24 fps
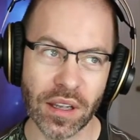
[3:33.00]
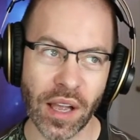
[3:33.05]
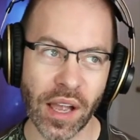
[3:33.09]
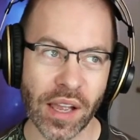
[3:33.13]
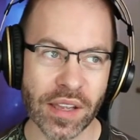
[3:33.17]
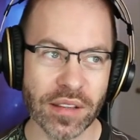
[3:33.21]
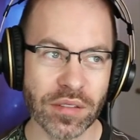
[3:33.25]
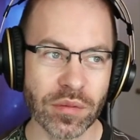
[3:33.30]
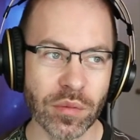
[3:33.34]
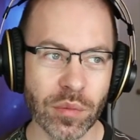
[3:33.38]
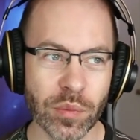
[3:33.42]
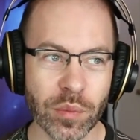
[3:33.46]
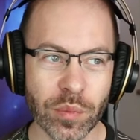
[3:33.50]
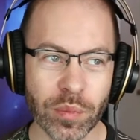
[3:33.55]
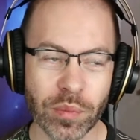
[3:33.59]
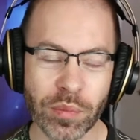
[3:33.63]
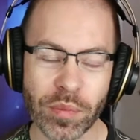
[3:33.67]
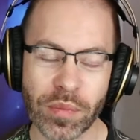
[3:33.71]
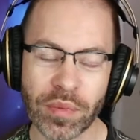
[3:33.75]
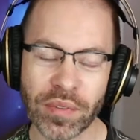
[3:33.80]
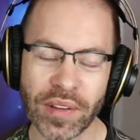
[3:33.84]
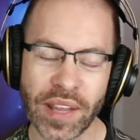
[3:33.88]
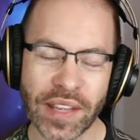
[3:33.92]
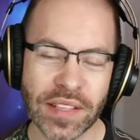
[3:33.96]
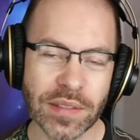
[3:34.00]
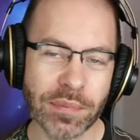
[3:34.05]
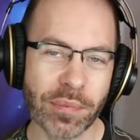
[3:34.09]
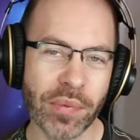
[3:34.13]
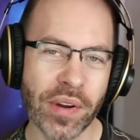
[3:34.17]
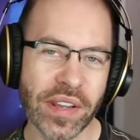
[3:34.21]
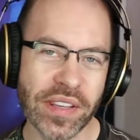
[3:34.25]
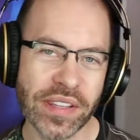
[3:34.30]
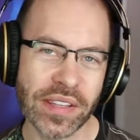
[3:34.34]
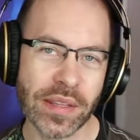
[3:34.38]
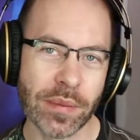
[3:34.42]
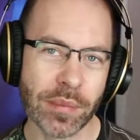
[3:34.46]
I like
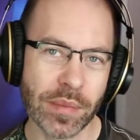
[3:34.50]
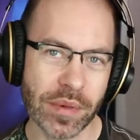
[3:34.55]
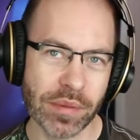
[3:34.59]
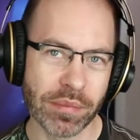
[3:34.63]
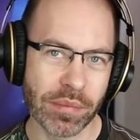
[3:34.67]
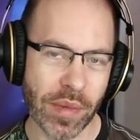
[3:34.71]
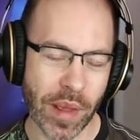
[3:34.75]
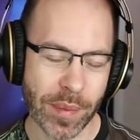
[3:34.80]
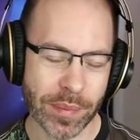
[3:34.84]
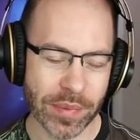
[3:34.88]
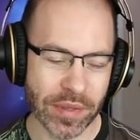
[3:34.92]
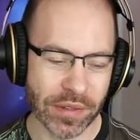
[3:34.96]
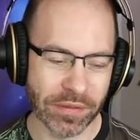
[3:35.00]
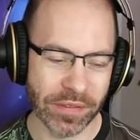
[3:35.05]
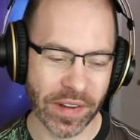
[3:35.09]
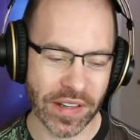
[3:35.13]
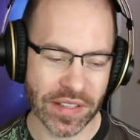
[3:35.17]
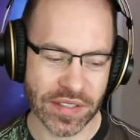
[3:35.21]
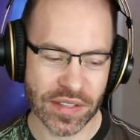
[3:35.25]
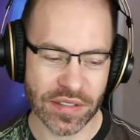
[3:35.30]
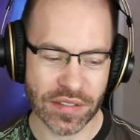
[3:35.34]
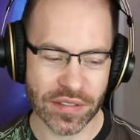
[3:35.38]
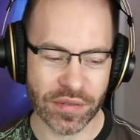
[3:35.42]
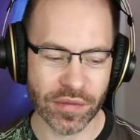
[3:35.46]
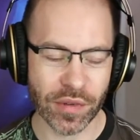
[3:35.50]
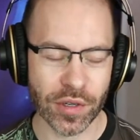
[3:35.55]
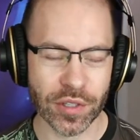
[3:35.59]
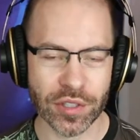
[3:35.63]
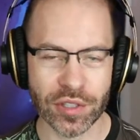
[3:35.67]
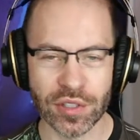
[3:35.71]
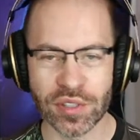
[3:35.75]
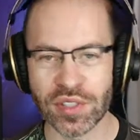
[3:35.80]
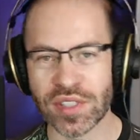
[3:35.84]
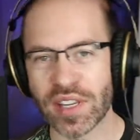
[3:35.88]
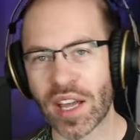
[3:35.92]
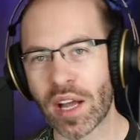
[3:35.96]
breaking them up into vices and
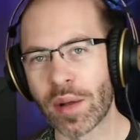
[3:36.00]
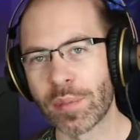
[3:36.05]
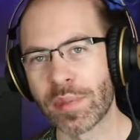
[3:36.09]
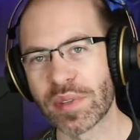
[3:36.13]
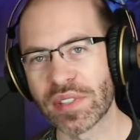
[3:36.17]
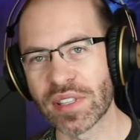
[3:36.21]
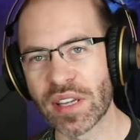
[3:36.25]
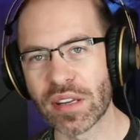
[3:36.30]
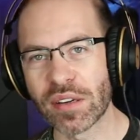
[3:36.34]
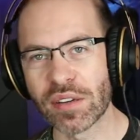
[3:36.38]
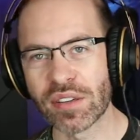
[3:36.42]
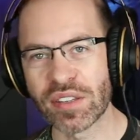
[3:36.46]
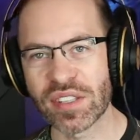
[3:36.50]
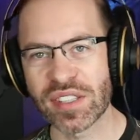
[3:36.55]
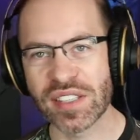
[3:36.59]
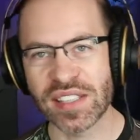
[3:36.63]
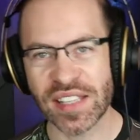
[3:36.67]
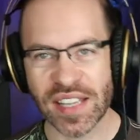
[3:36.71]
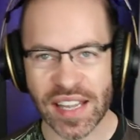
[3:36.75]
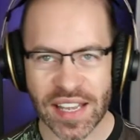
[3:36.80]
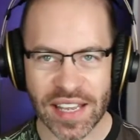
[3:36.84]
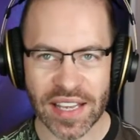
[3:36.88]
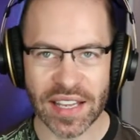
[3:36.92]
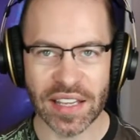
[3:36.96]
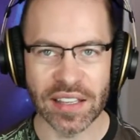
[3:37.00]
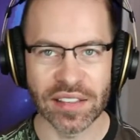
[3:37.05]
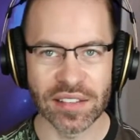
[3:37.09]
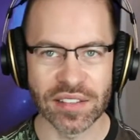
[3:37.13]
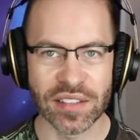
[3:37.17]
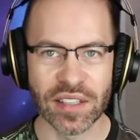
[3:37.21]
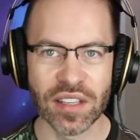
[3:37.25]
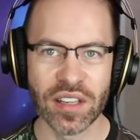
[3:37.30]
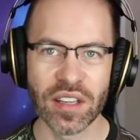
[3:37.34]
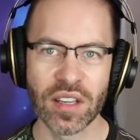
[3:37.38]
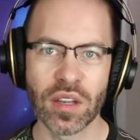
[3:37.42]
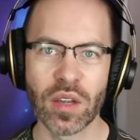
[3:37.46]
virtues to help us
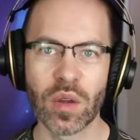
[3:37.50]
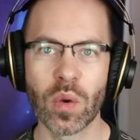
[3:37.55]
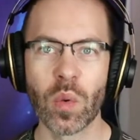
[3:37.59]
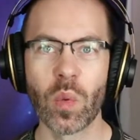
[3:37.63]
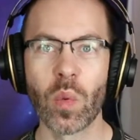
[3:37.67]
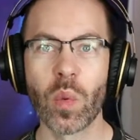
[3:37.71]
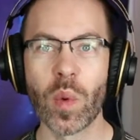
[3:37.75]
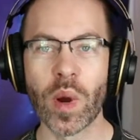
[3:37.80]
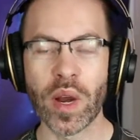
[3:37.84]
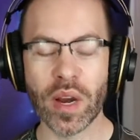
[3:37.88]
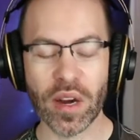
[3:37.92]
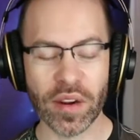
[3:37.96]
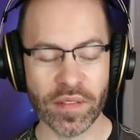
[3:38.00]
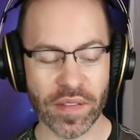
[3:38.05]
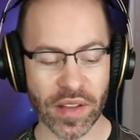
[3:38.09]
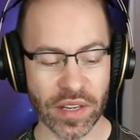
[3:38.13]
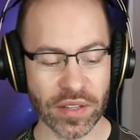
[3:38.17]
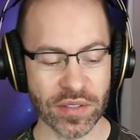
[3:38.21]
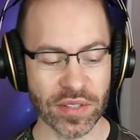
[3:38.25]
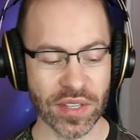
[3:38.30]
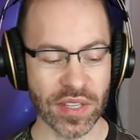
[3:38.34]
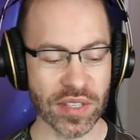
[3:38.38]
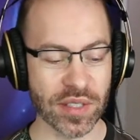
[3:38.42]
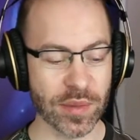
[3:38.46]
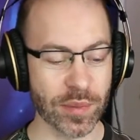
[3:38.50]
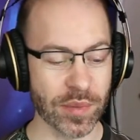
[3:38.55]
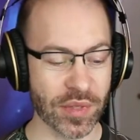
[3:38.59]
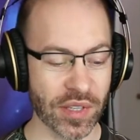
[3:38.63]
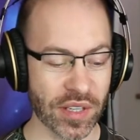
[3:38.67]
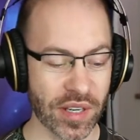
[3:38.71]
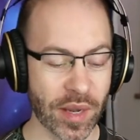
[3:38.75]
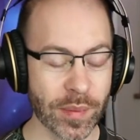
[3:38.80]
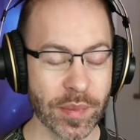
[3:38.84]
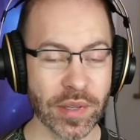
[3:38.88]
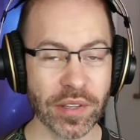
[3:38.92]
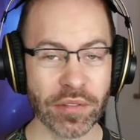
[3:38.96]
understand where our value systems are
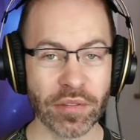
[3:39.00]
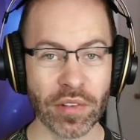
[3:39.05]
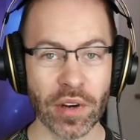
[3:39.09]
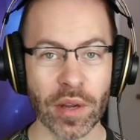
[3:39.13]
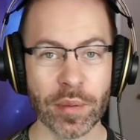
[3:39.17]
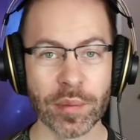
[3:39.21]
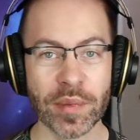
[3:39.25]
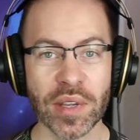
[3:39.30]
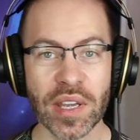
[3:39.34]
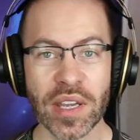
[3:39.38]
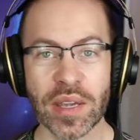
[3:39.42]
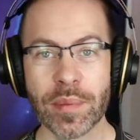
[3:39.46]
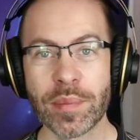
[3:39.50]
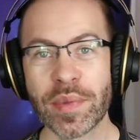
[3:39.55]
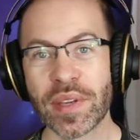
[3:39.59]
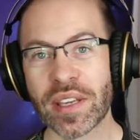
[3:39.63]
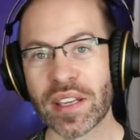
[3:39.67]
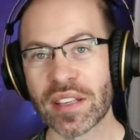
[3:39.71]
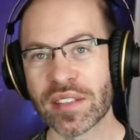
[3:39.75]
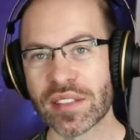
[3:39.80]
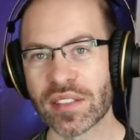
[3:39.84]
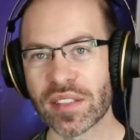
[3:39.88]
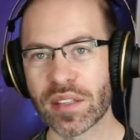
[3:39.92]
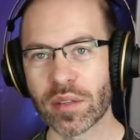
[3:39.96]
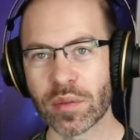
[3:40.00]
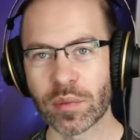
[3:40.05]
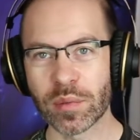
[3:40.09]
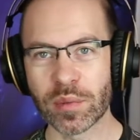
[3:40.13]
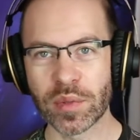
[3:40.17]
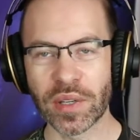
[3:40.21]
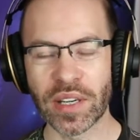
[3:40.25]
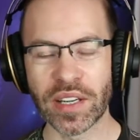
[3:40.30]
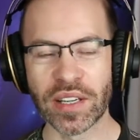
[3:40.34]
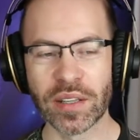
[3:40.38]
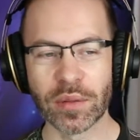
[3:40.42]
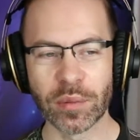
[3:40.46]
coming from, because they're
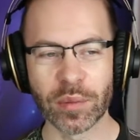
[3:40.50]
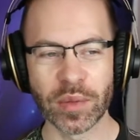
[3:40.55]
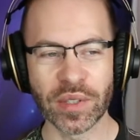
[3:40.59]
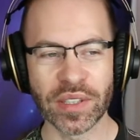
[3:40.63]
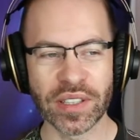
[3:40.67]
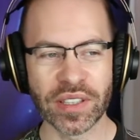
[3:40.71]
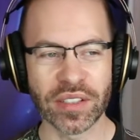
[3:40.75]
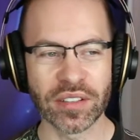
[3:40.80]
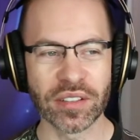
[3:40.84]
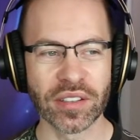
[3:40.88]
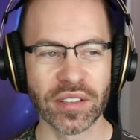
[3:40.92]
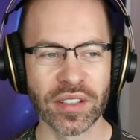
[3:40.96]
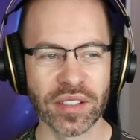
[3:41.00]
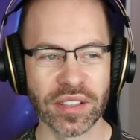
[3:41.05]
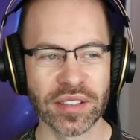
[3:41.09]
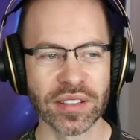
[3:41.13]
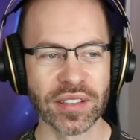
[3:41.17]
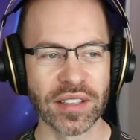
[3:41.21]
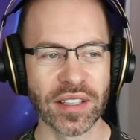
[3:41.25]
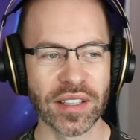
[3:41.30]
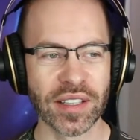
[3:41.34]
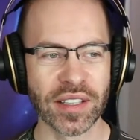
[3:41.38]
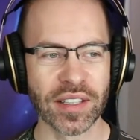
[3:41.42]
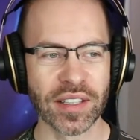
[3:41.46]
really good